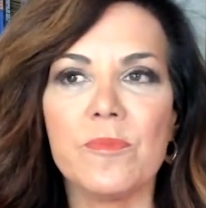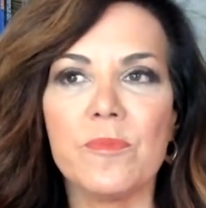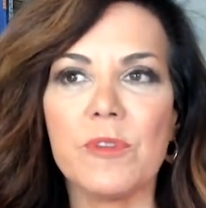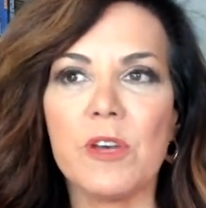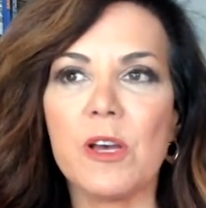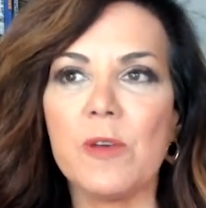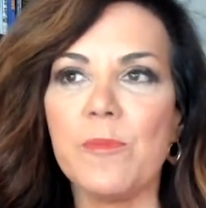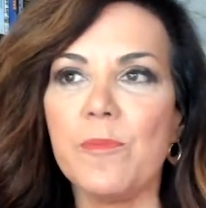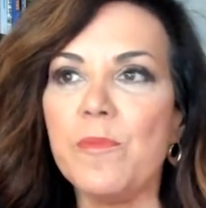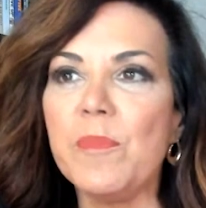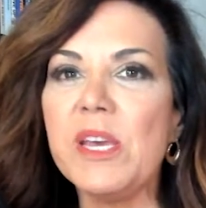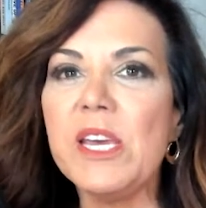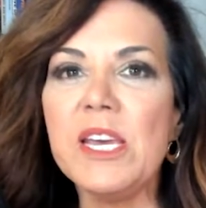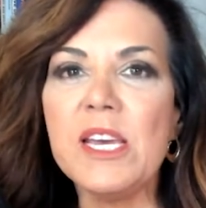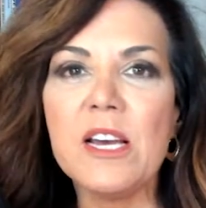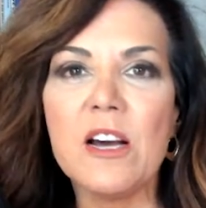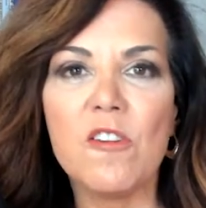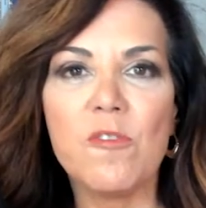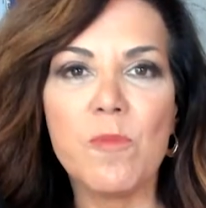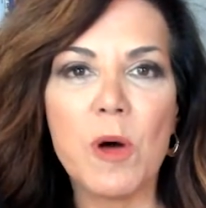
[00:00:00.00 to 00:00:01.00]

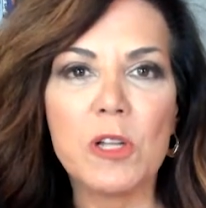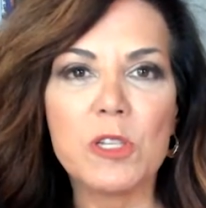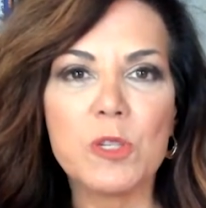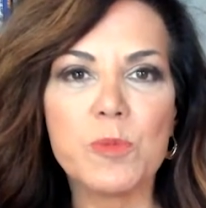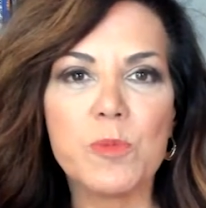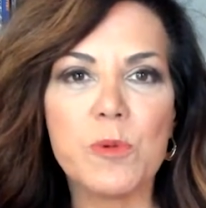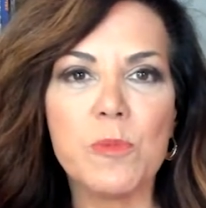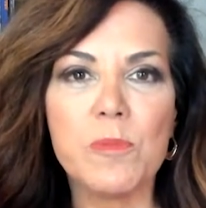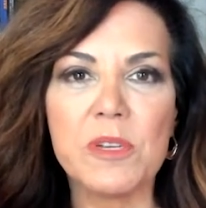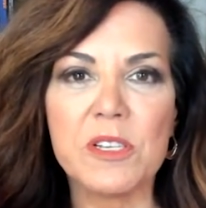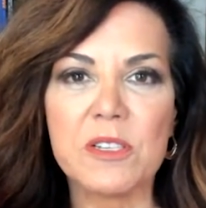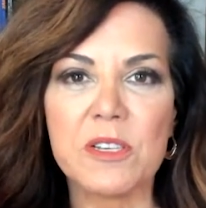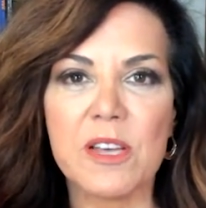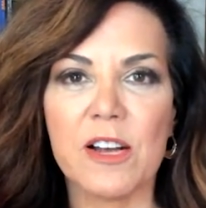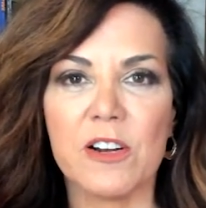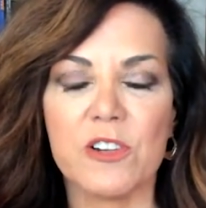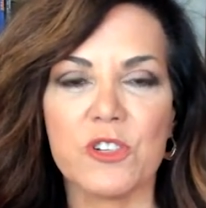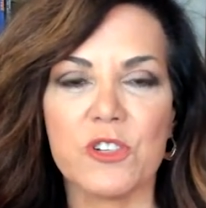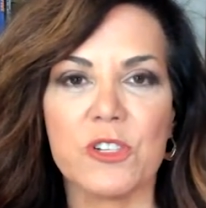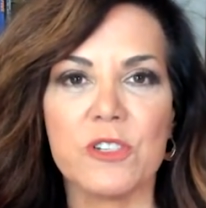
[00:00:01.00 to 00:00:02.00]
Me of multiple
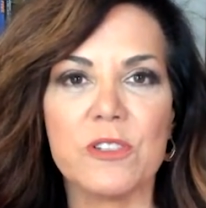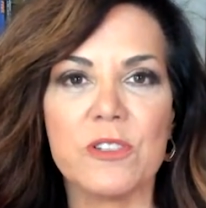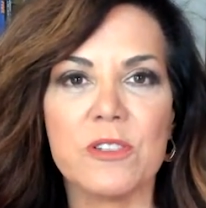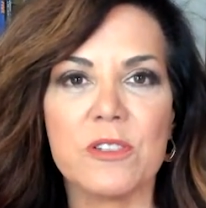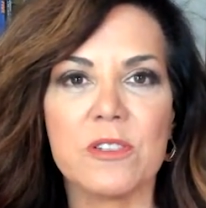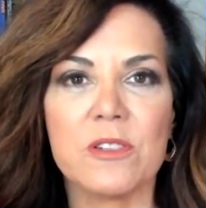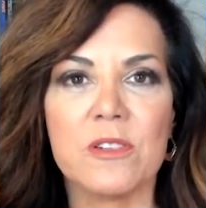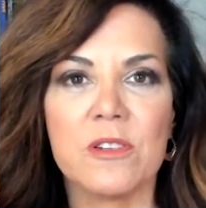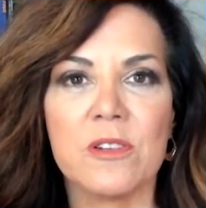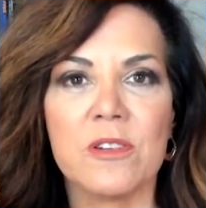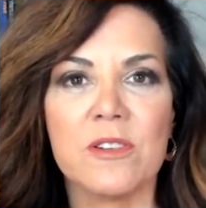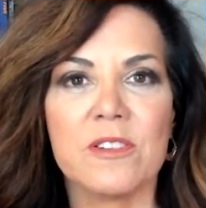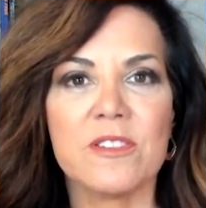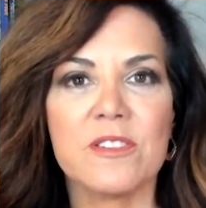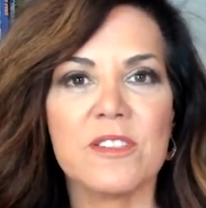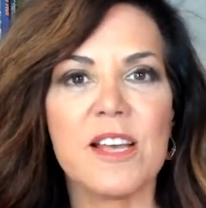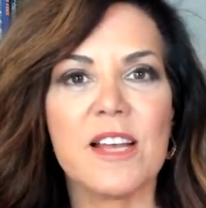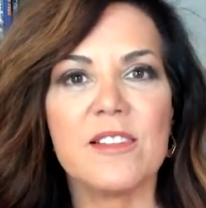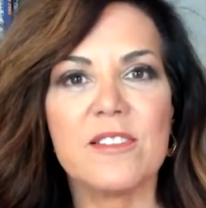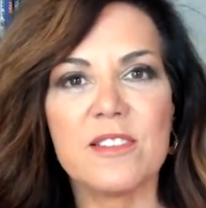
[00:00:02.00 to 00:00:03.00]
miscarriages
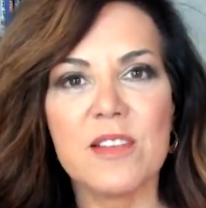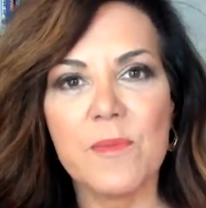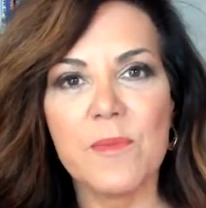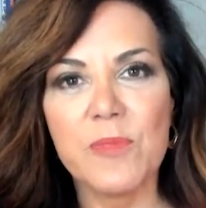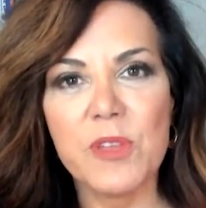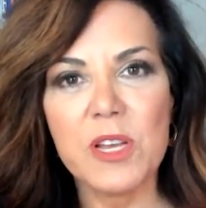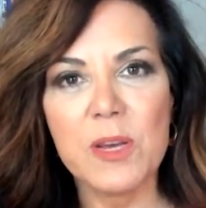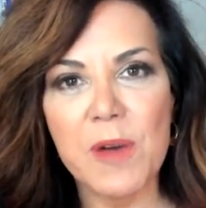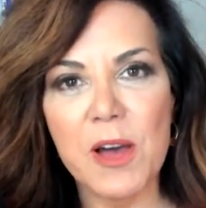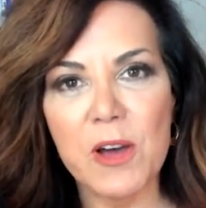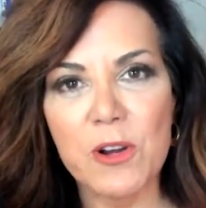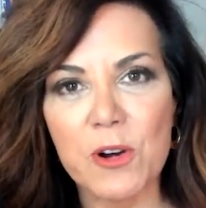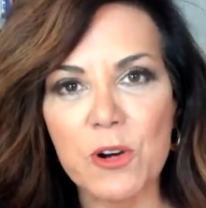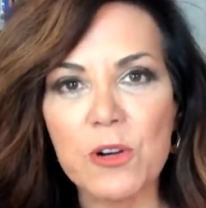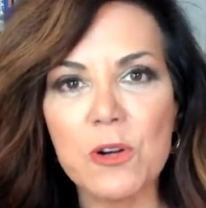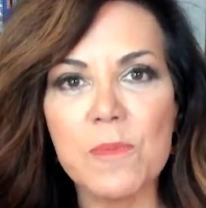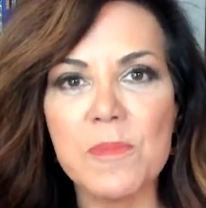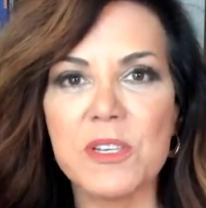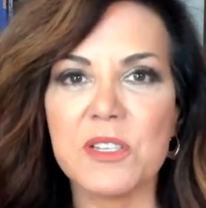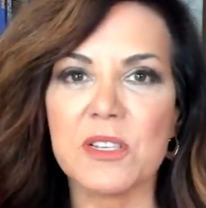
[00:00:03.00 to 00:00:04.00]
said something about
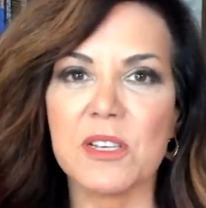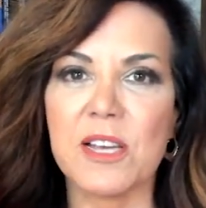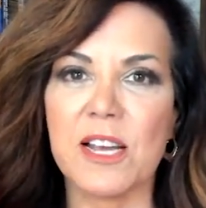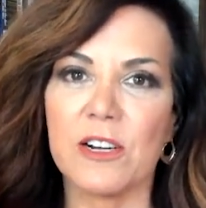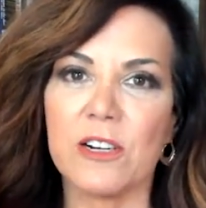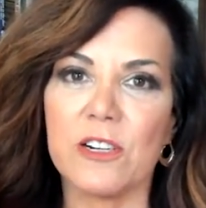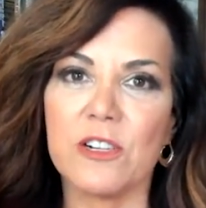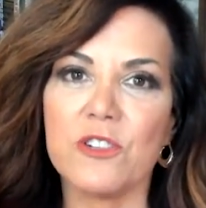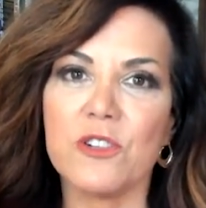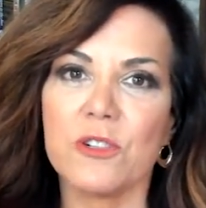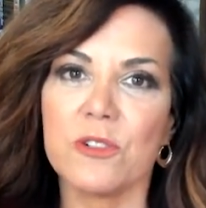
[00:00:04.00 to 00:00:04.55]
her miscarriage,